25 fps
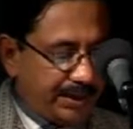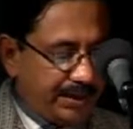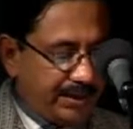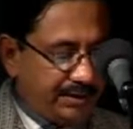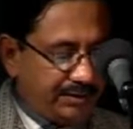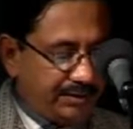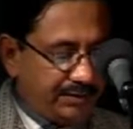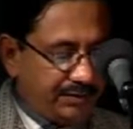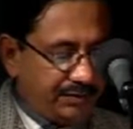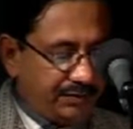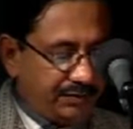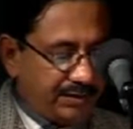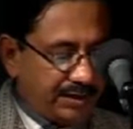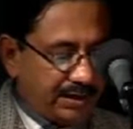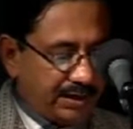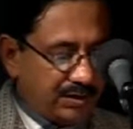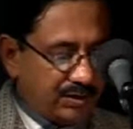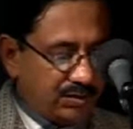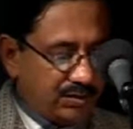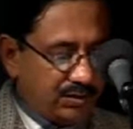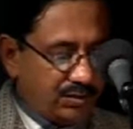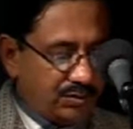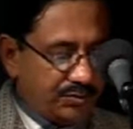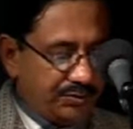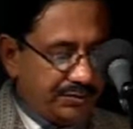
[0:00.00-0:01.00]
While
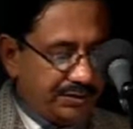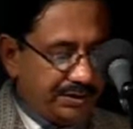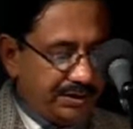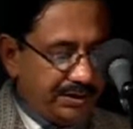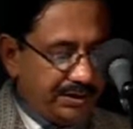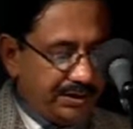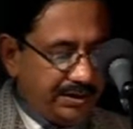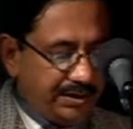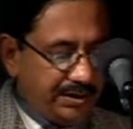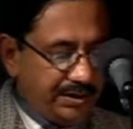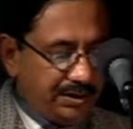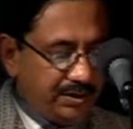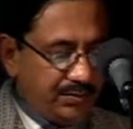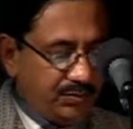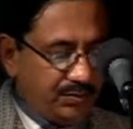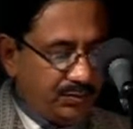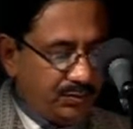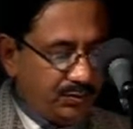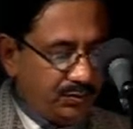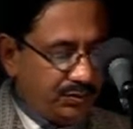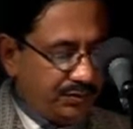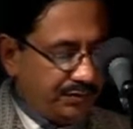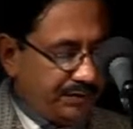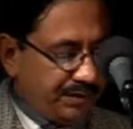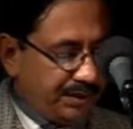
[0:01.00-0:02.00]
spreading this
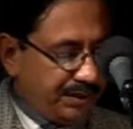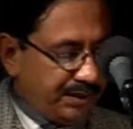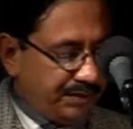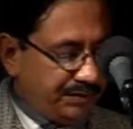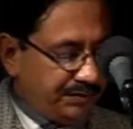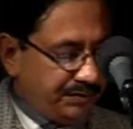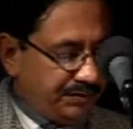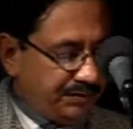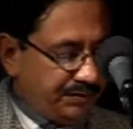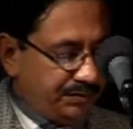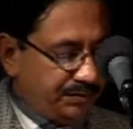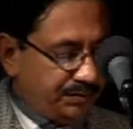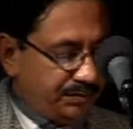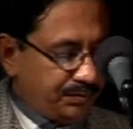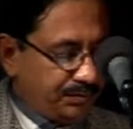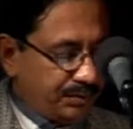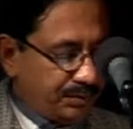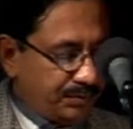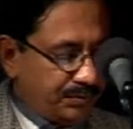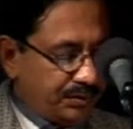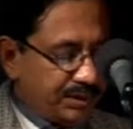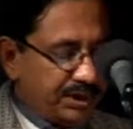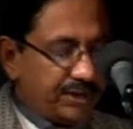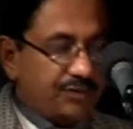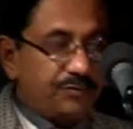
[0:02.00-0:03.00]
technology in poor
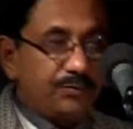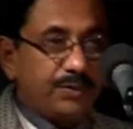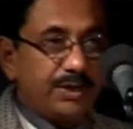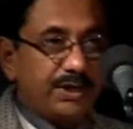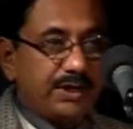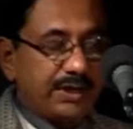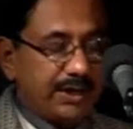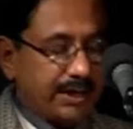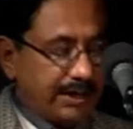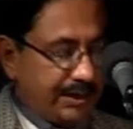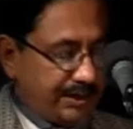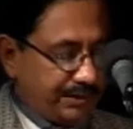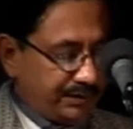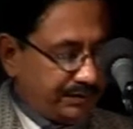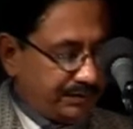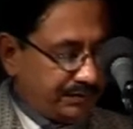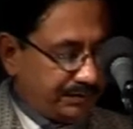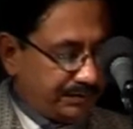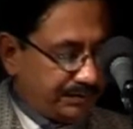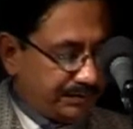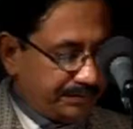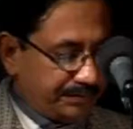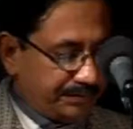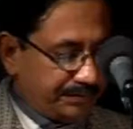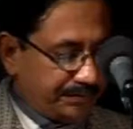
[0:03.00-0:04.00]
villages, Prabhudas
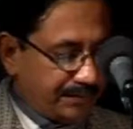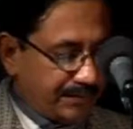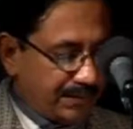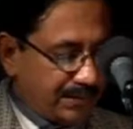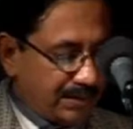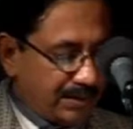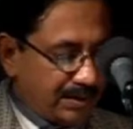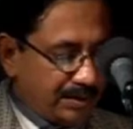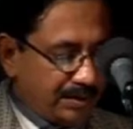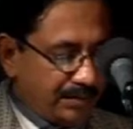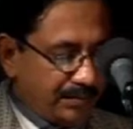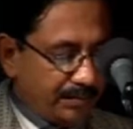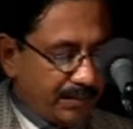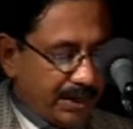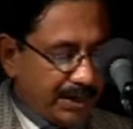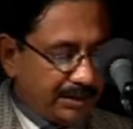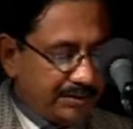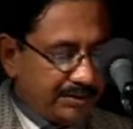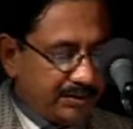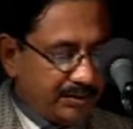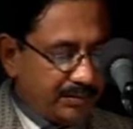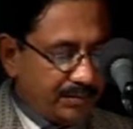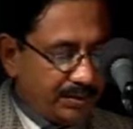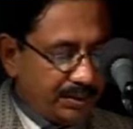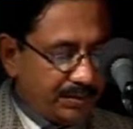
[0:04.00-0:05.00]
Bhai writes,
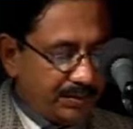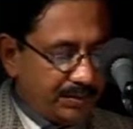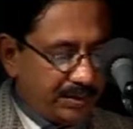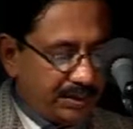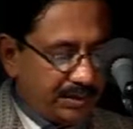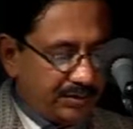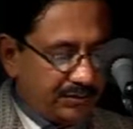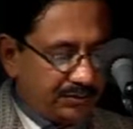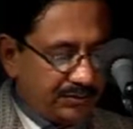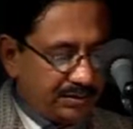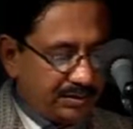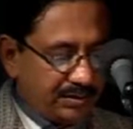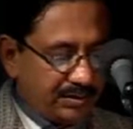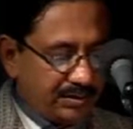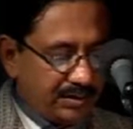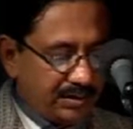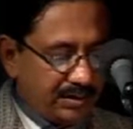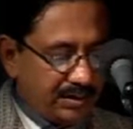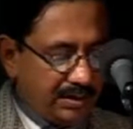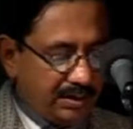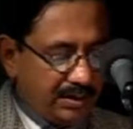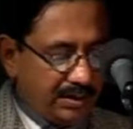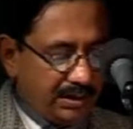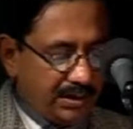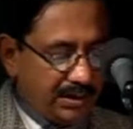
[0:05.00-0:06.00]
"By the
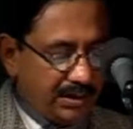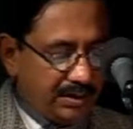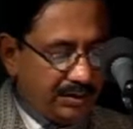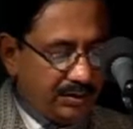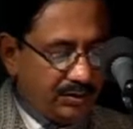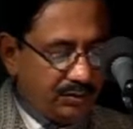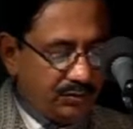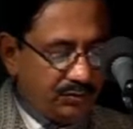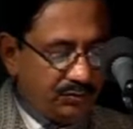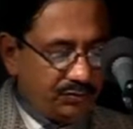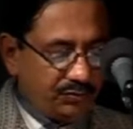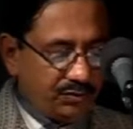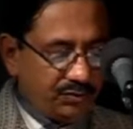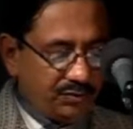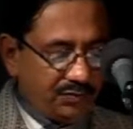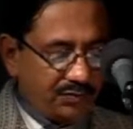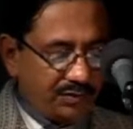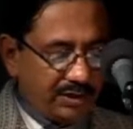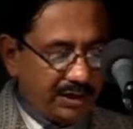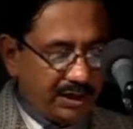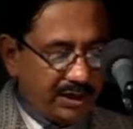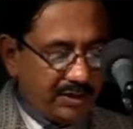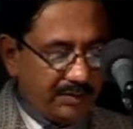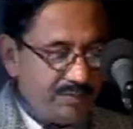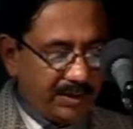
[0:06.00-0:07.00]
preparation and
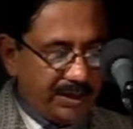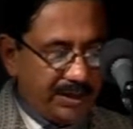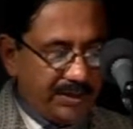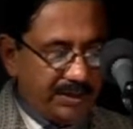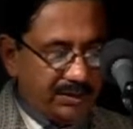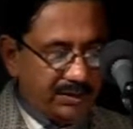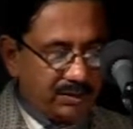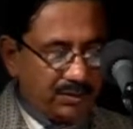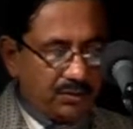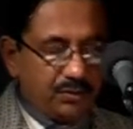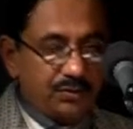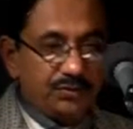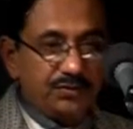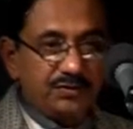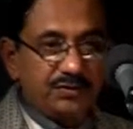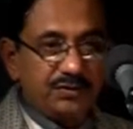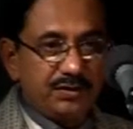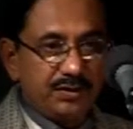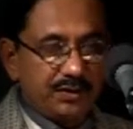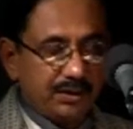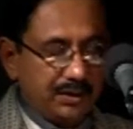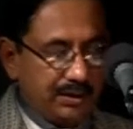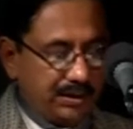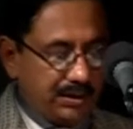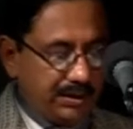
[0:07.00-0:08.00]
use of
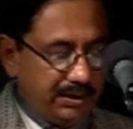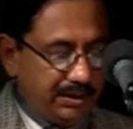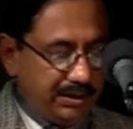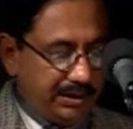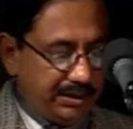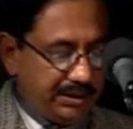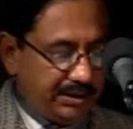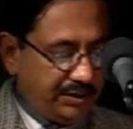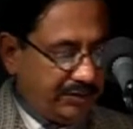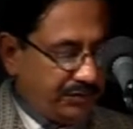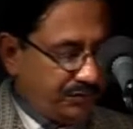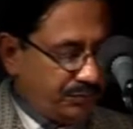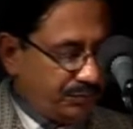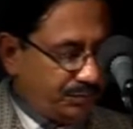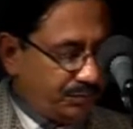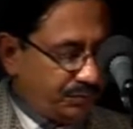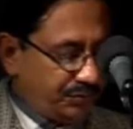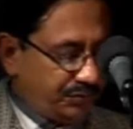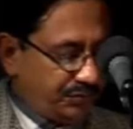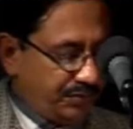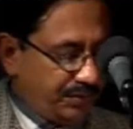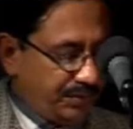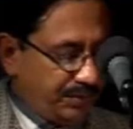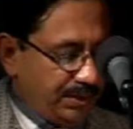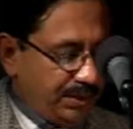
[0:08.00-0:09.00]
handmade clothes,
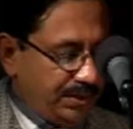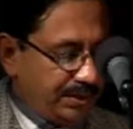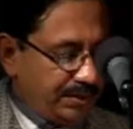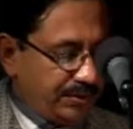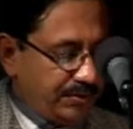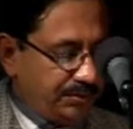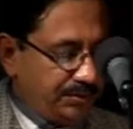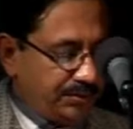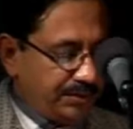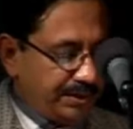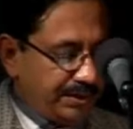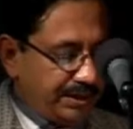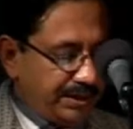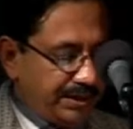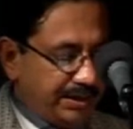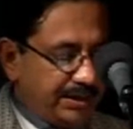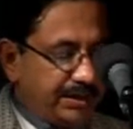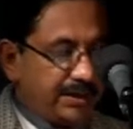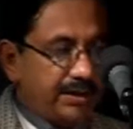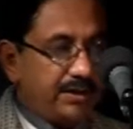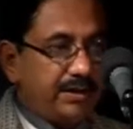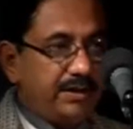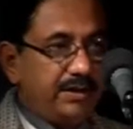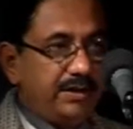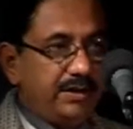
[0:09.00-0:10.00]
it is possible
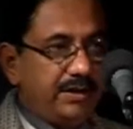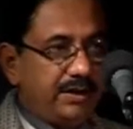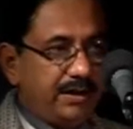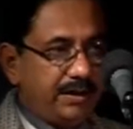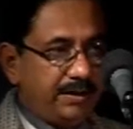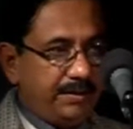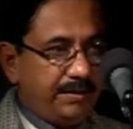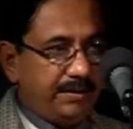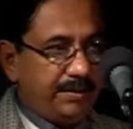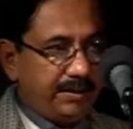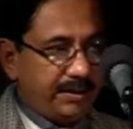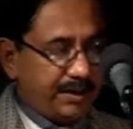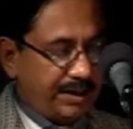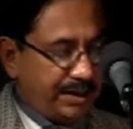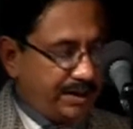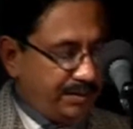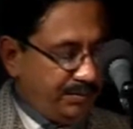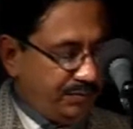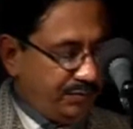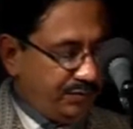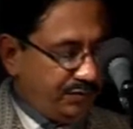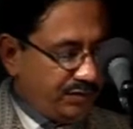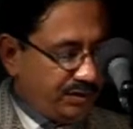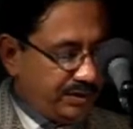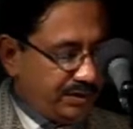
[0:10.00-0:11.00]
to create a
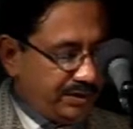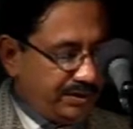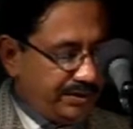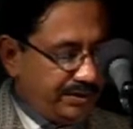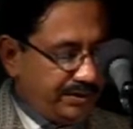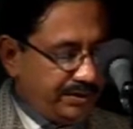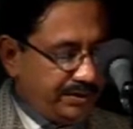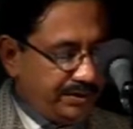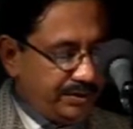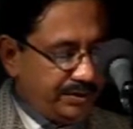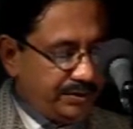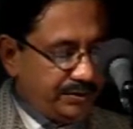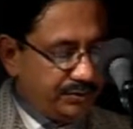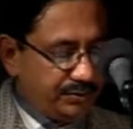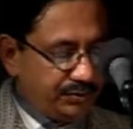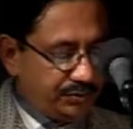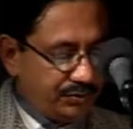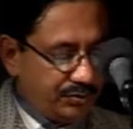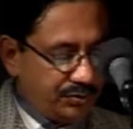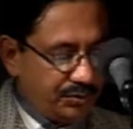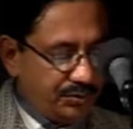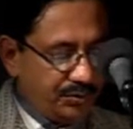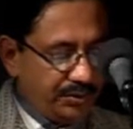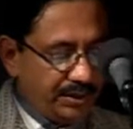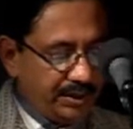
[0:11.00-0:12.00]
dream
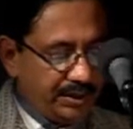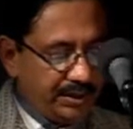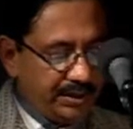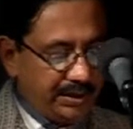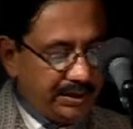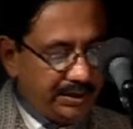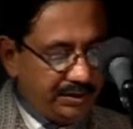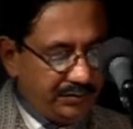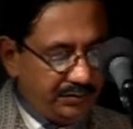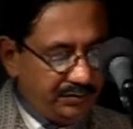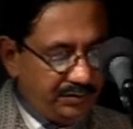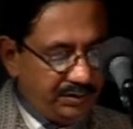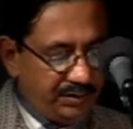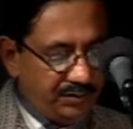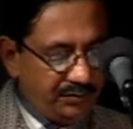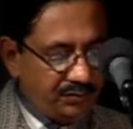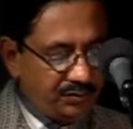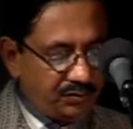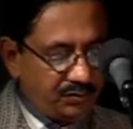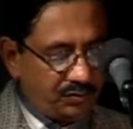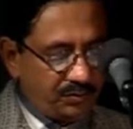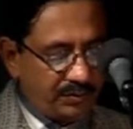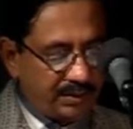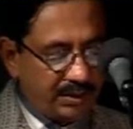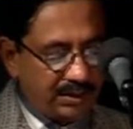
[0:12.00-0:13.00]
world through
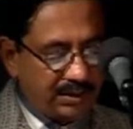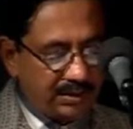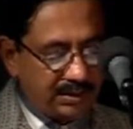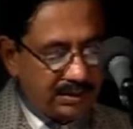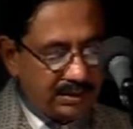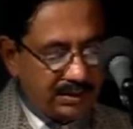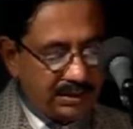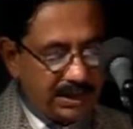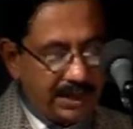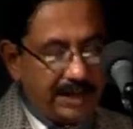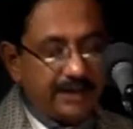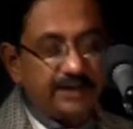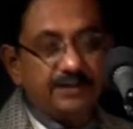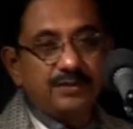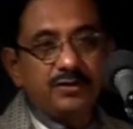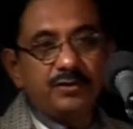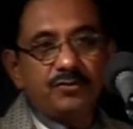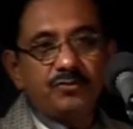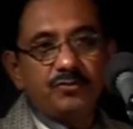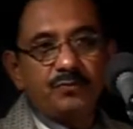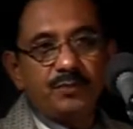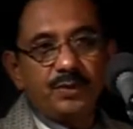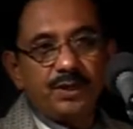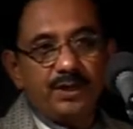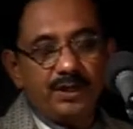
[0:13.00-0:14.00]
an easy
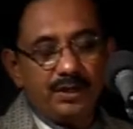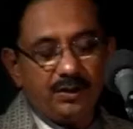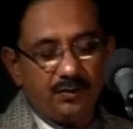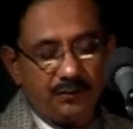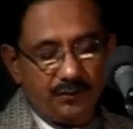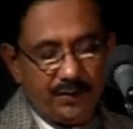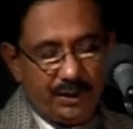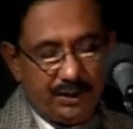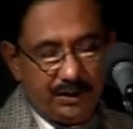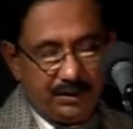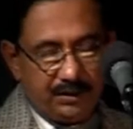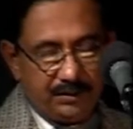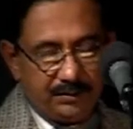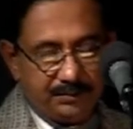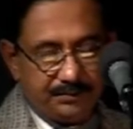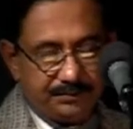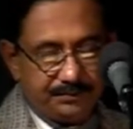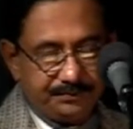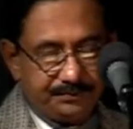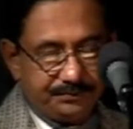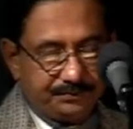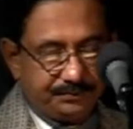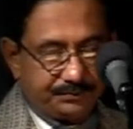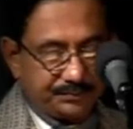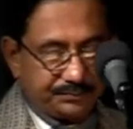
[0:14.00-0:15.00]
instrument like the
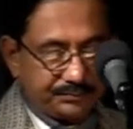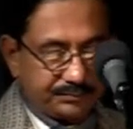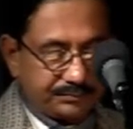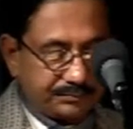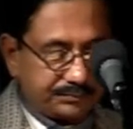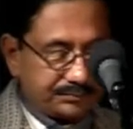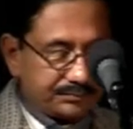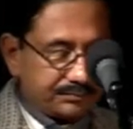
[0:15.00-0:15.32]
spinning wheel."